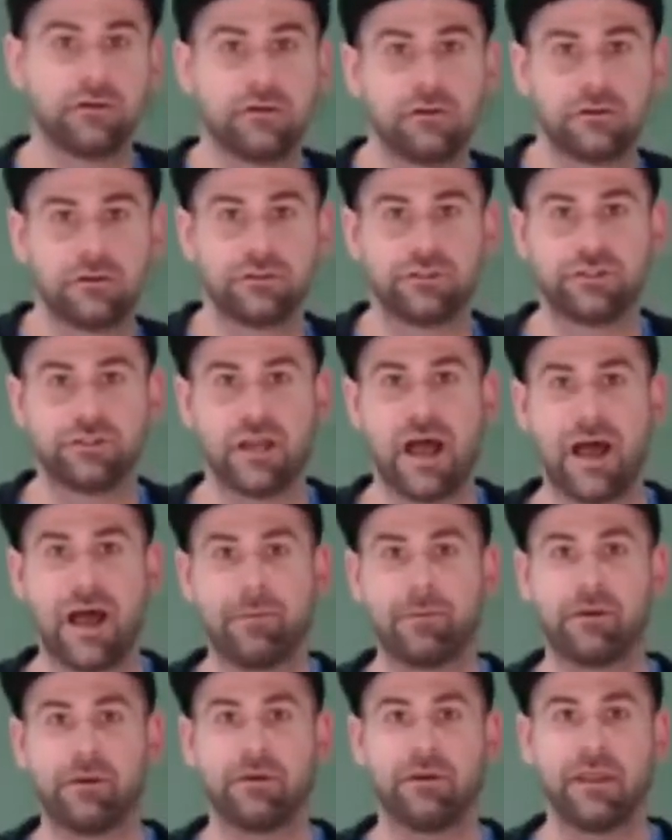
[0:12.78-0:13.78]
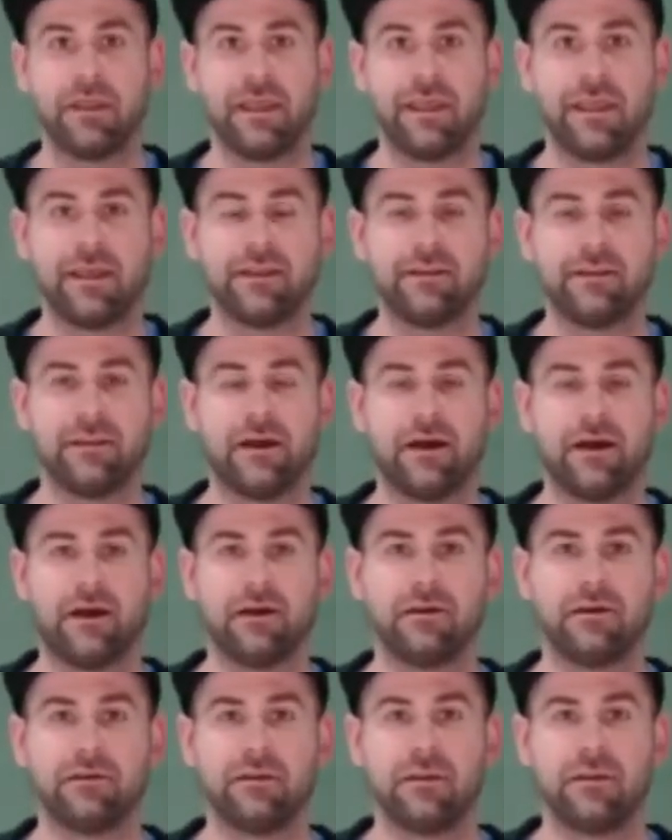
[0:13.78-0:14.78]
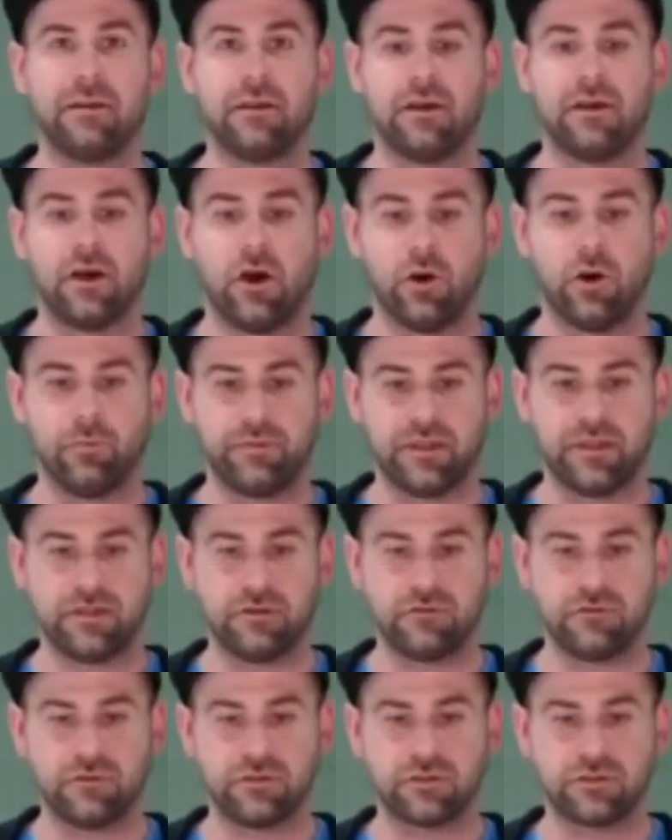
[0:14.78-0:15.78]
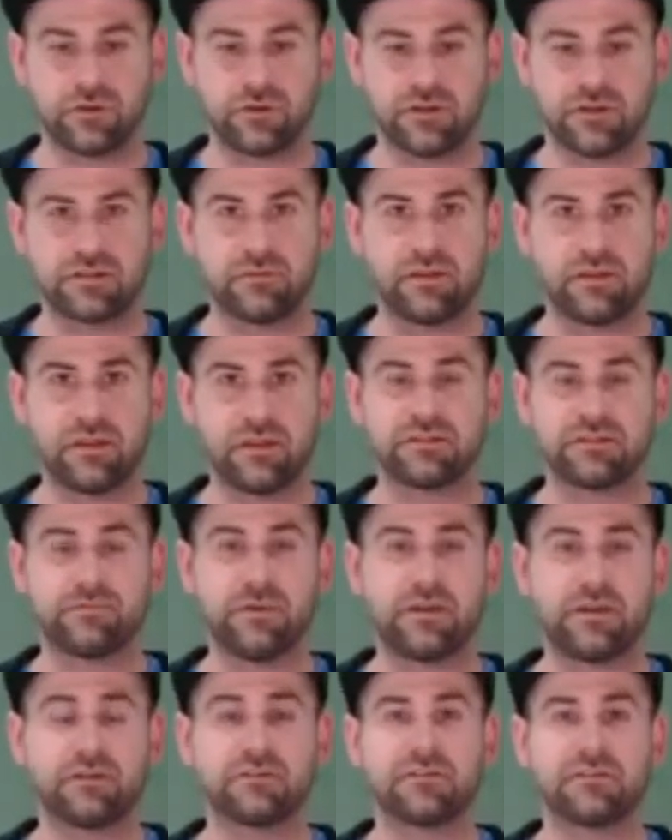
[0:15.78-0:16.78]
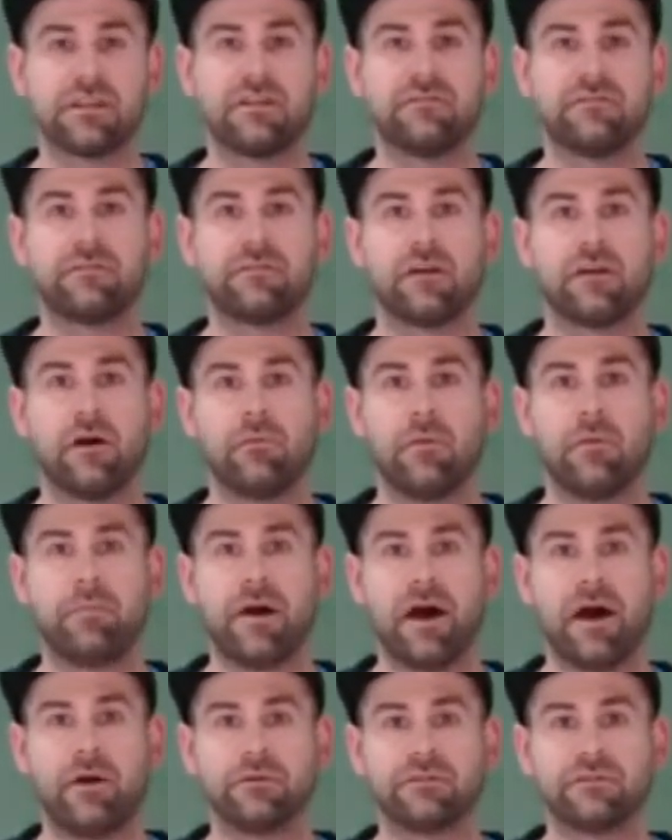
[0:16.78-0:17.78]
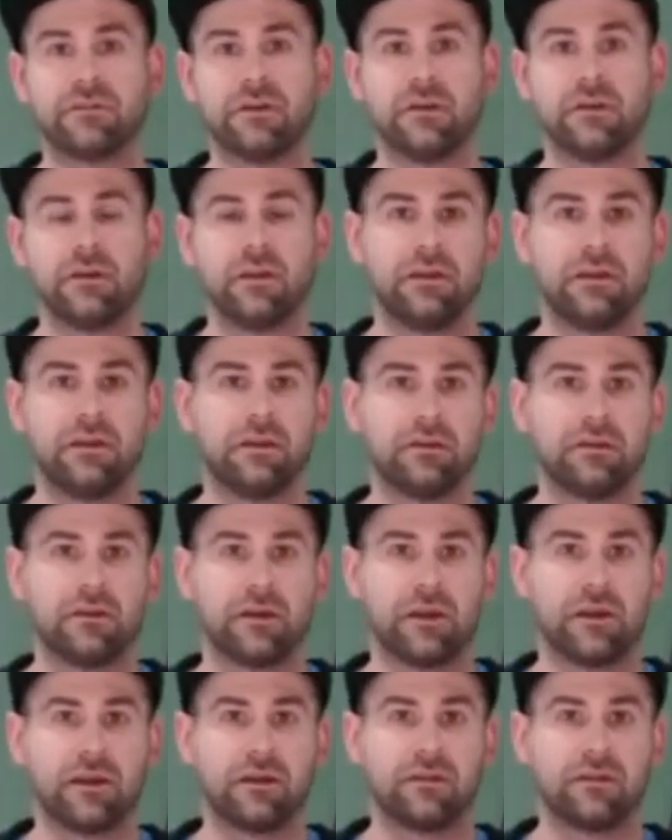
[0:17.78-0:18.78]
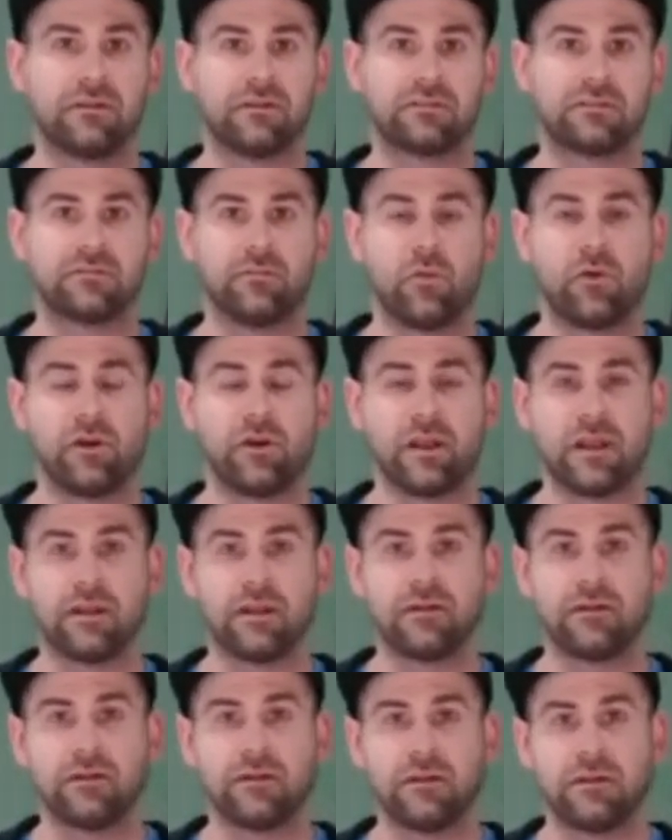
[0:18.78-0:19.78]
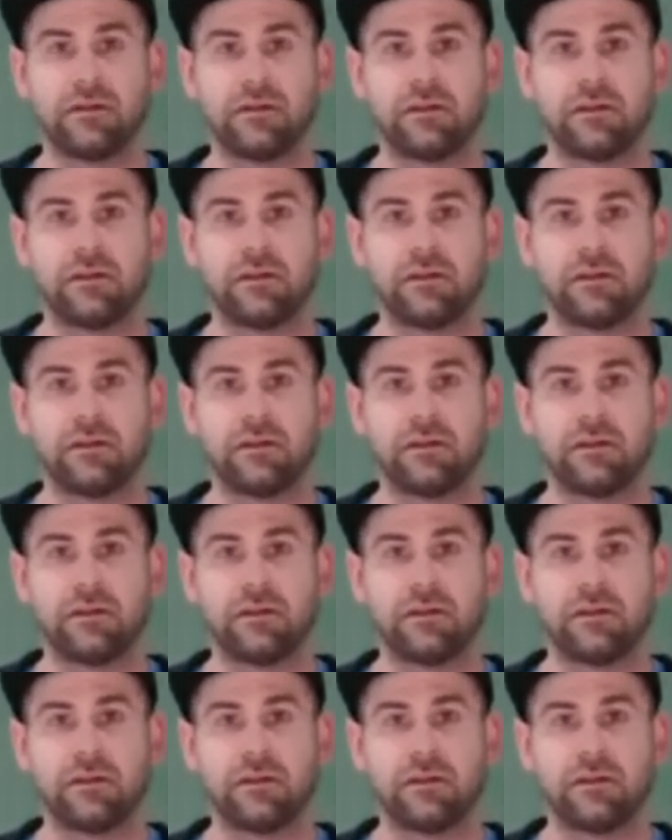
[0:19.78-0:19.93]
shop and hope that you've enjoyed some of the other speakers that have come about this morning.